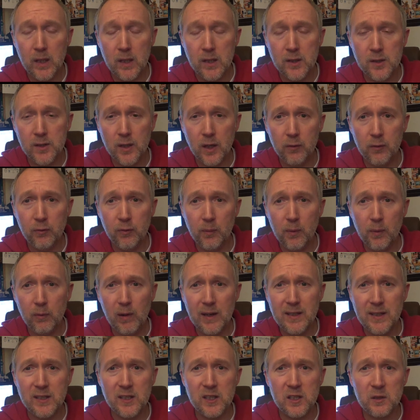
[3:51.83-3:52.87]
So from a
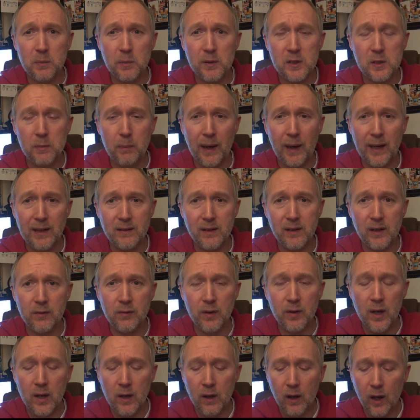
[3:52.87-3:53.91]
ratings perspective,